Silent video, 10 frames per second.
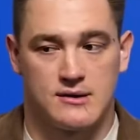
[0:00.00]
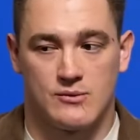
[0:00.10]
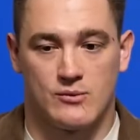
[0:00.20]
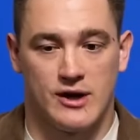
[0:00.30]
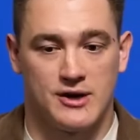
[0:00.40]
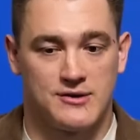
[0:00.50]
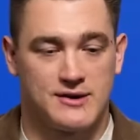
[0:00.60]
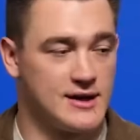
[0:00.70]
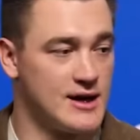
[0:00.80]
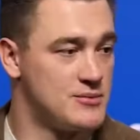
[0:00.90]
Why do you
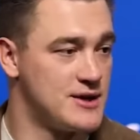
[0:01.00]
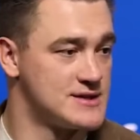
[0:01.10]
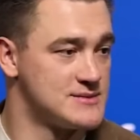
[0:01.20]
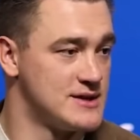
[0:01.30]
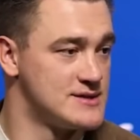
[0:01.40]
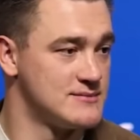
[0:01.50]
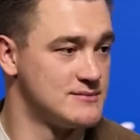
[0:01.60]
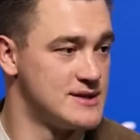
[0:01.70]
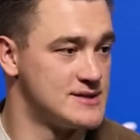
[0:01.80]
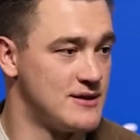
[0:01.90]
think I pressed
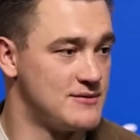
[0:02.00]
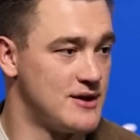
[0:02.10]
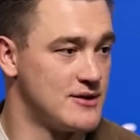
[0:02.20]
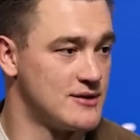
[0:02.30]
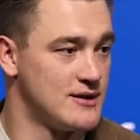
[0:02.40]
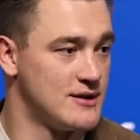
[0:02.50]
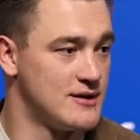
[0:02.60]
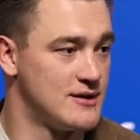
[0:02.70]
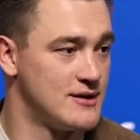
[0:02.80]
myself out of here?